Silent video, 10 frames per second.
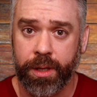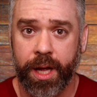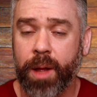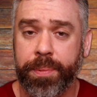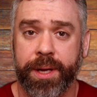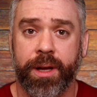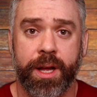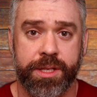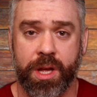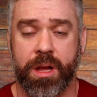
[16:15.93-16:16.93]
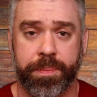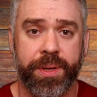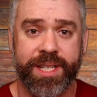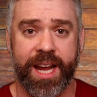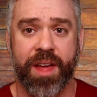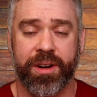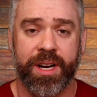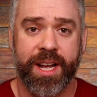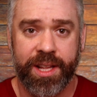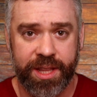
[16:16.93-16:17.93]
helping us all put
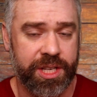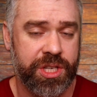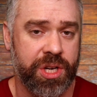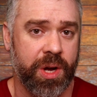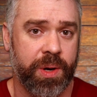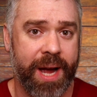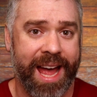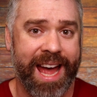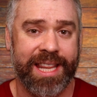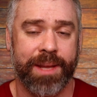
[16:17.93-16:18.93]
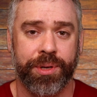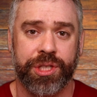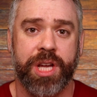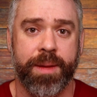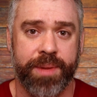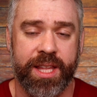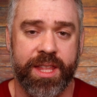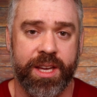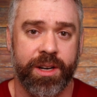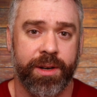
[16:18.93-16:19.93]
together this show at the Push Comedy
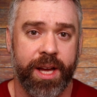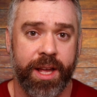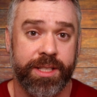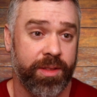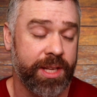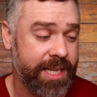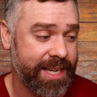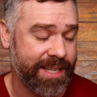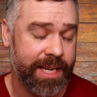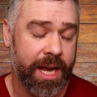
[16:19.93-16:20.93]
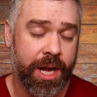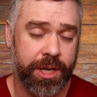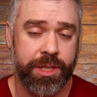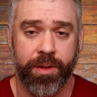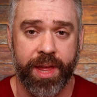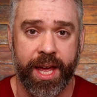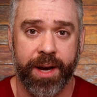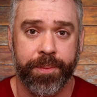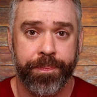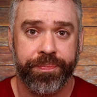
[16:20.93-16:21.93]
Theater. So this is a show
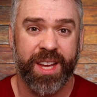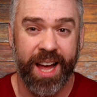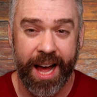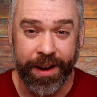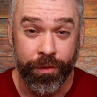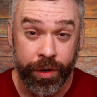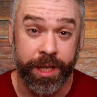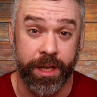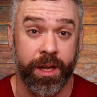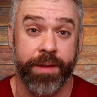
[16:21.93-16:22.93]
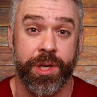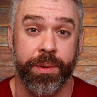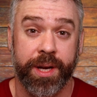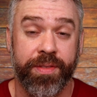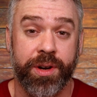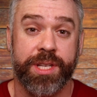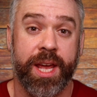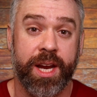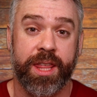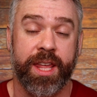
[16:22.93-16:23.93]
that I really love doing. If there's
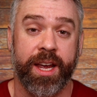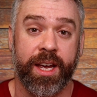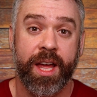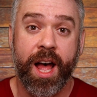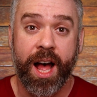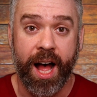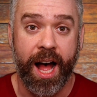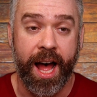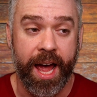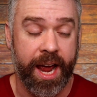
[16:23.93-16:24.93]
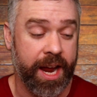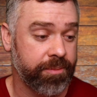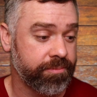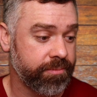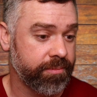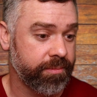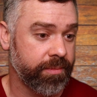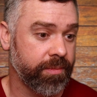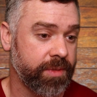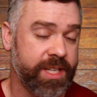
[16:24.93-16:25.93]
anything I
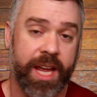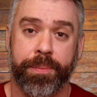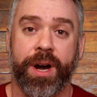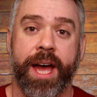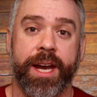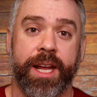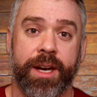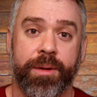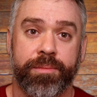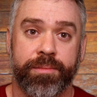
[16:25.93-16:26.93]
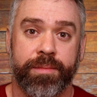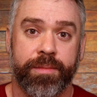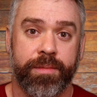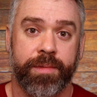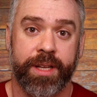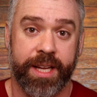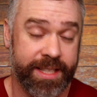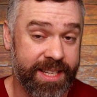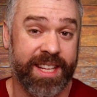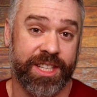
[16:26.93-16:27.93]
take pride in,
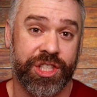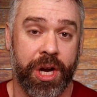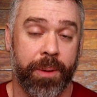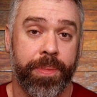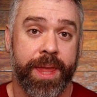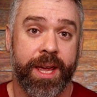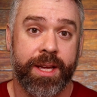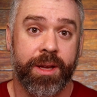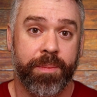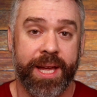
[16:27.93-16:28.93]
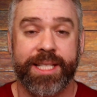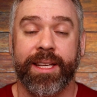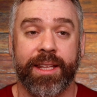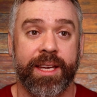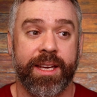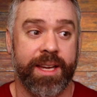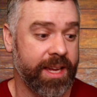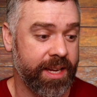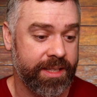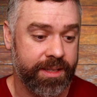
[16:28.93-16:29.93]
it's this show. Basically,
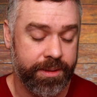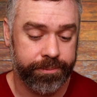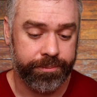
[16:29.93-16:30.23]
it's